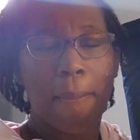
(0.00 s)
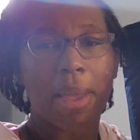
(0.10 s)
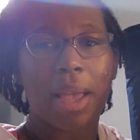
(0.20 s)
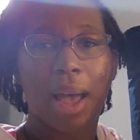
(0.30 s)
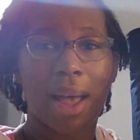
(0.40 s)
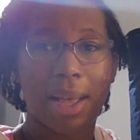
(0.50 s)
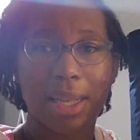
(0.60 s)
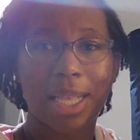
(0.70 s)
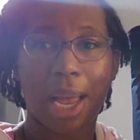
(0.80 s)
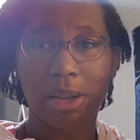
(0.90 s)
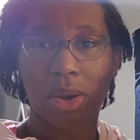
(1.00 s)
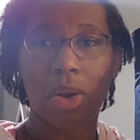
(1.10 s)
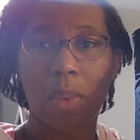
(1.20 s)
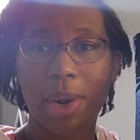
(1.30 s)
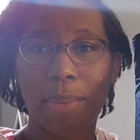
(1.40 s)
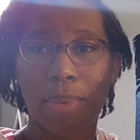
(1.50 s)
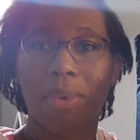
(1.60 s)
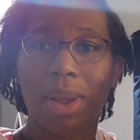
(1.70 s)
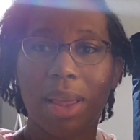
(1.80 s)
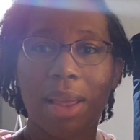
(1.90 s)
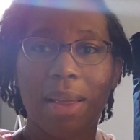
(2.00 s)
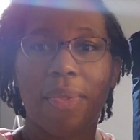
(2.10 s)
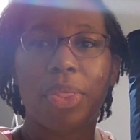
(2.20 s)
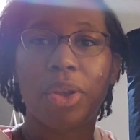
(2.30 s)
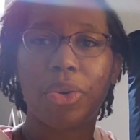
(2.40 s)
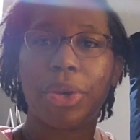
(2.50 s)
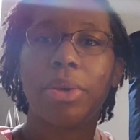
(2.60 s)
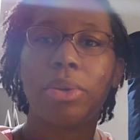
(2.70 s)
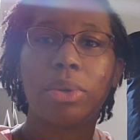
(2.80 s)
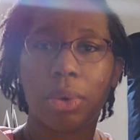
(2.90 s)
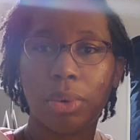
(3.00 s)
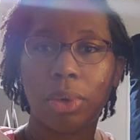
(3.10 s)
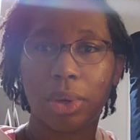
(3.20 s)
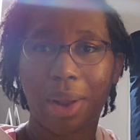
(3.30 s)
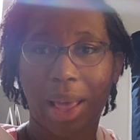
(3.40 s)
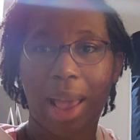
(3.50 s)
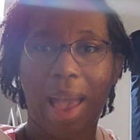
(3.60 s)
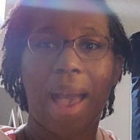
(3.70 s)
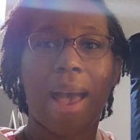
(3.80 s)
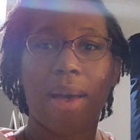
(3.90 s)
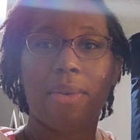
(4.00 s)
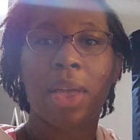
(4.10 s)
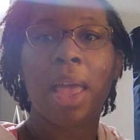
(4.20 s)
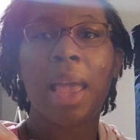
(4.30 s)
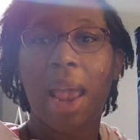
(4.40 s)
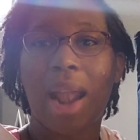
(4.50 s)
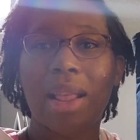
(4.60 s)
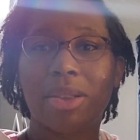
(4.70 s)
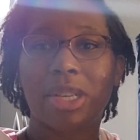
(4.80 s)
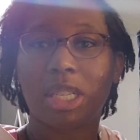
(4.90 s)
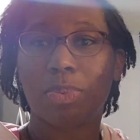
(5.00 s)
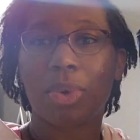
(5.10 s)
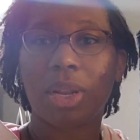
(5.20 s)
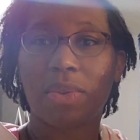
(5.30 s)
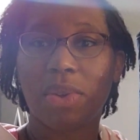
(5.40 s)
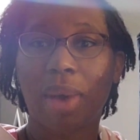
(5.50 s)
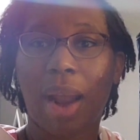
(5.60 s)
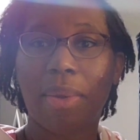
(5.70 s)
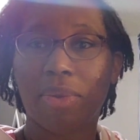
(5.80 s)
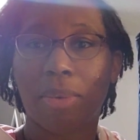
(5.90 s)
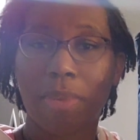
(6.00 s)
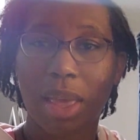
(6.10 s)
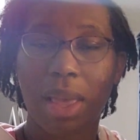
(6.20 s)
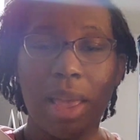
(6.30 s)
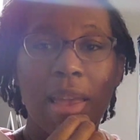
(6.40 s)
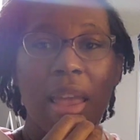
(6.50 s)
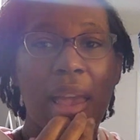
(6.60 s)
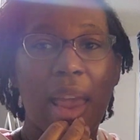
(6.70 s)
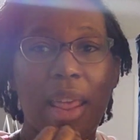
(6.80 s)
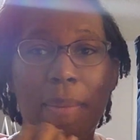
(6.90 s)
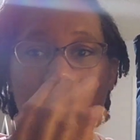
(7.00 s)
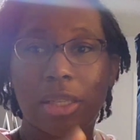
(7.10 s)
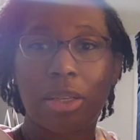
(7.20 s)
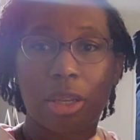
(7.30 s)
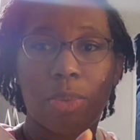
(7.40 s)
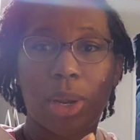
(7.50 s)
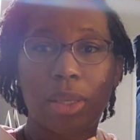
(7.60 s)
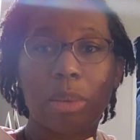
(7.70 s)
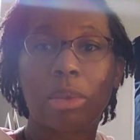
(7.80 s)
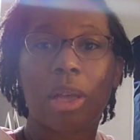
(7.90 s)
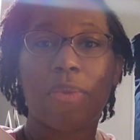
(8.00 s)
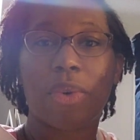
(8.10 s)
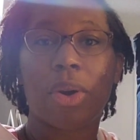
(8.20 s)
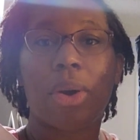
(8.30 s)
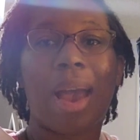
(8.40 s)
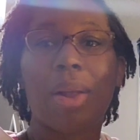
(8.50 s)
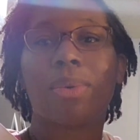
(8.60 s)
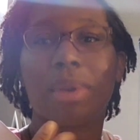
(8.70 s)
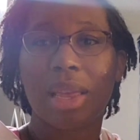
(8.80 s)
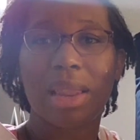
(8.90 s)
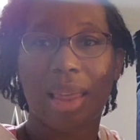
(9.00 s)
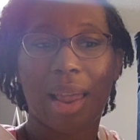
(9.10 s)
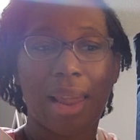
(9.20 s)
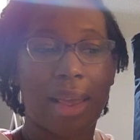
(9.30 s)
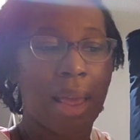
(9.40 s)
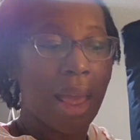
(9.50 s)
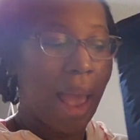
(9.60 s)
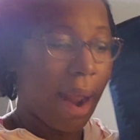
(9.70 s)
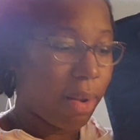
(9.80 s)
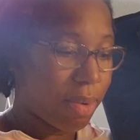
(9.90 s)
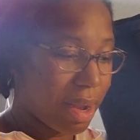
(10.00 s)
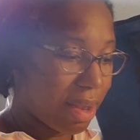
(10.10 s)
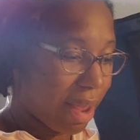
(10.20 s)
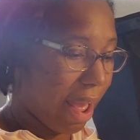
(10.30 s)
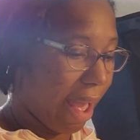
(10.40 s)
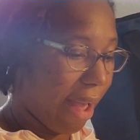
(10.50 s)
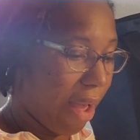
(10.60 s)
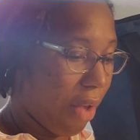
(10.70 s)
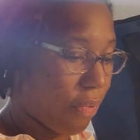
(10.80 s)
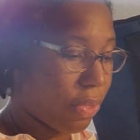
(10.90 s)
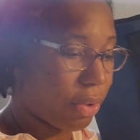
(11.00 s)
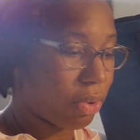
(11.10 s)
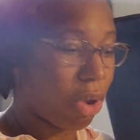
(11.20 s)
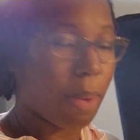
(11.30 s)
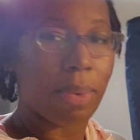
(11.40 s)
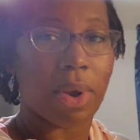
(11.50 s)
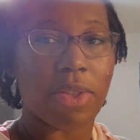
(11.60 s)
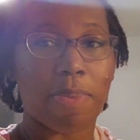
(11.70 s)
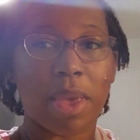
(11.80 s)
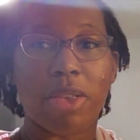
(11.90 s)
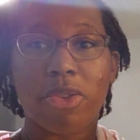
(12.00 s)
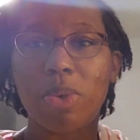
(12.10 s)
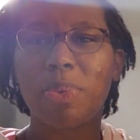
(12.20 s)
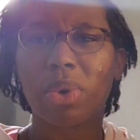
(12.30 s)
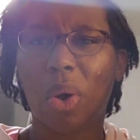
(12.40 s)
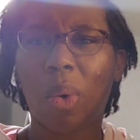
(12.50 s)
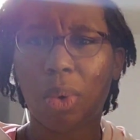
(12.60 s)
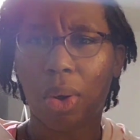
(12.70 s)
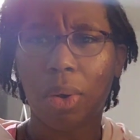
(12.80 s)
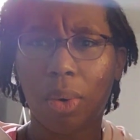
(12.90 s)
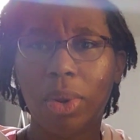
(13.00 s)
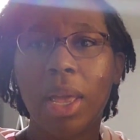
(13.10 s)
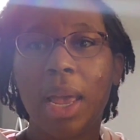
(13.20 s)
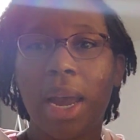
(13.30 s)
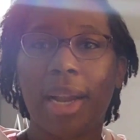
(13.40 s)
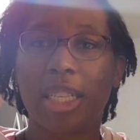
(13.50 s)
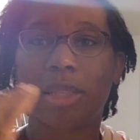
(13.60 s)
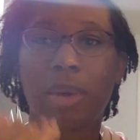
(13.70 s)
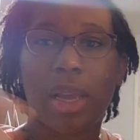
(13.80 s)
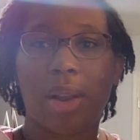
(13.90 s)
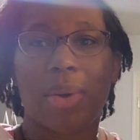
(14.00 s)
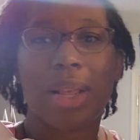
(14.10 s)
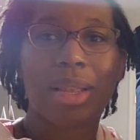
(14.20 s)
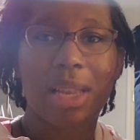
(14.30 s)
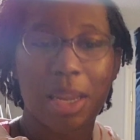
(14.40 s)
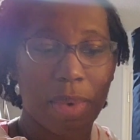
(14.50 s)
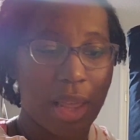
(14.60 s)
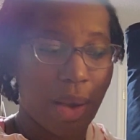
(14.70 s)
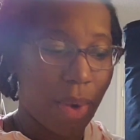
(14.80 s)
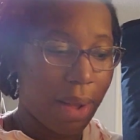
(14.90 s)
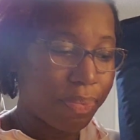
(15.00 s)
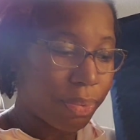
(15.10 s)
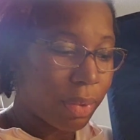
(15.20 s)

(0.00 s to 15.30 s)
Because I don't want to bring the huge cooler that I have, and it's just bringing a few items for me, and then my sister bringing some stuff for her. I don't need that. Like, I don't need to have the strawberries be super cold. It's, it doesn't need to be that way.